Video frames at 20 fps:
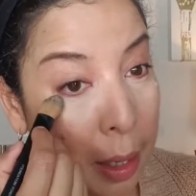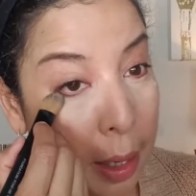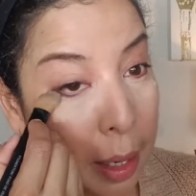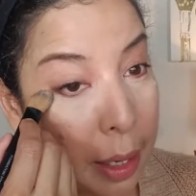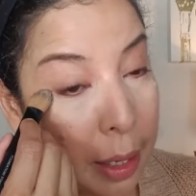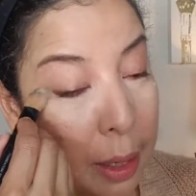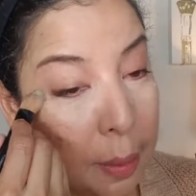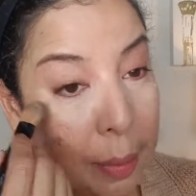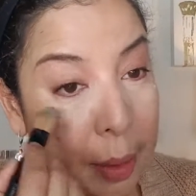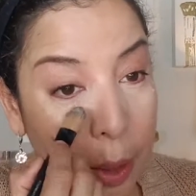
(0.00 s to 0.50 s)

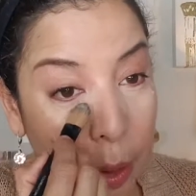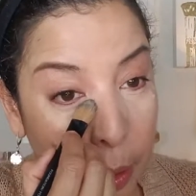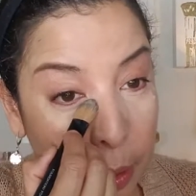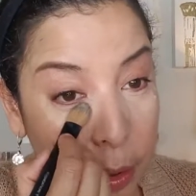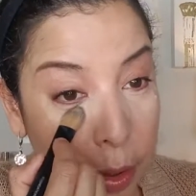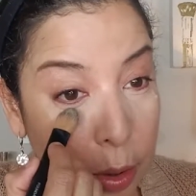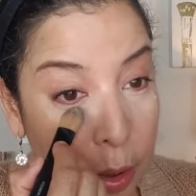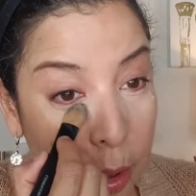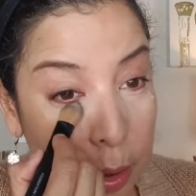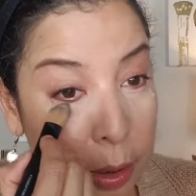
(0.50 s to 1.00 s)
And I'm going to go as
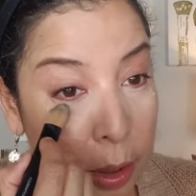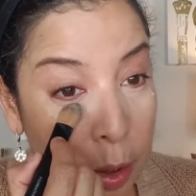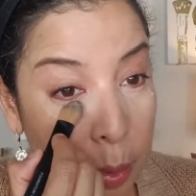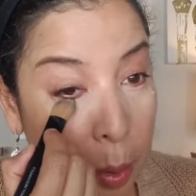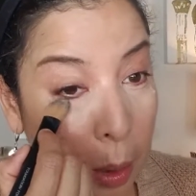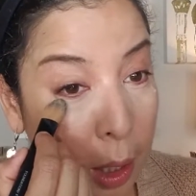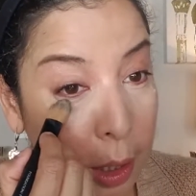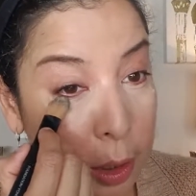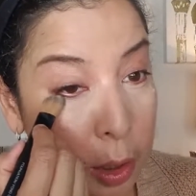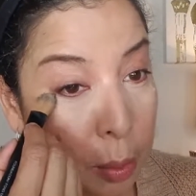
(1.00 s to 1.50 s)
close as
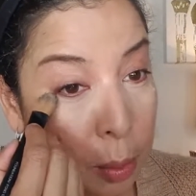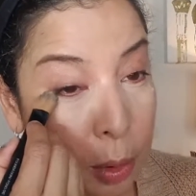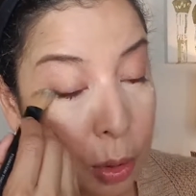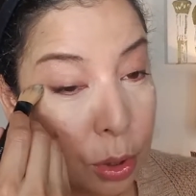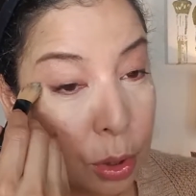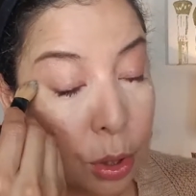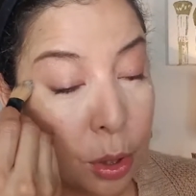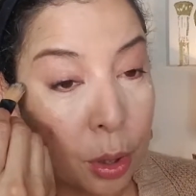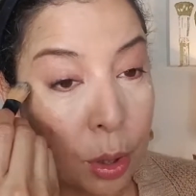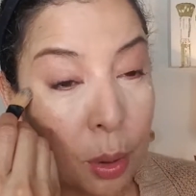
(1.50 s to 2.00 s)
possible
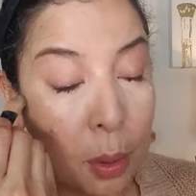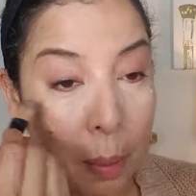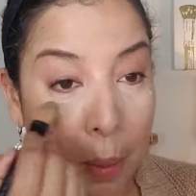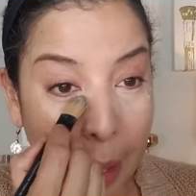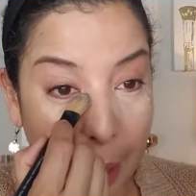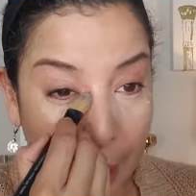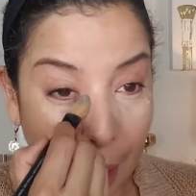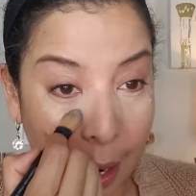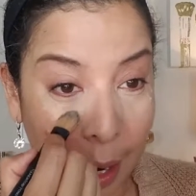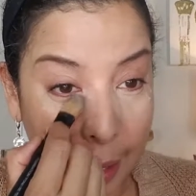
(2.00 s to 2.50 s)
to
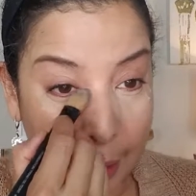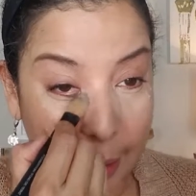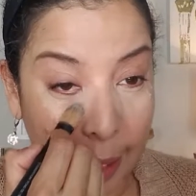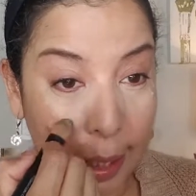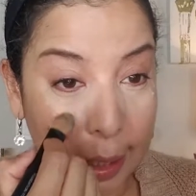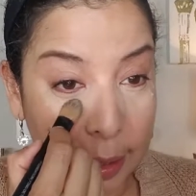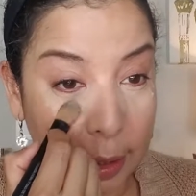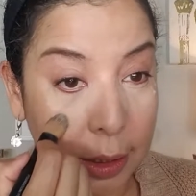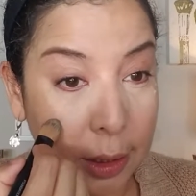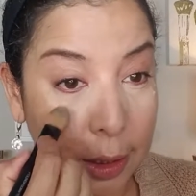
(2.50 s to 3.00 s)
my
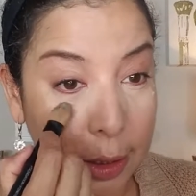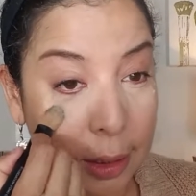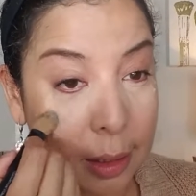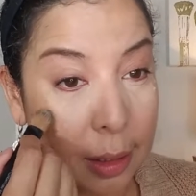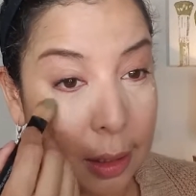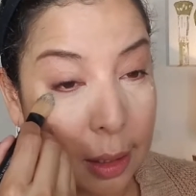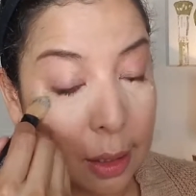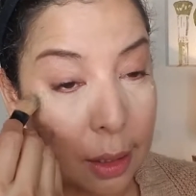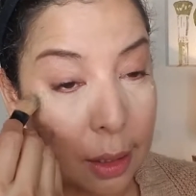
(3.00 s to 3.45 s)
eyelashes.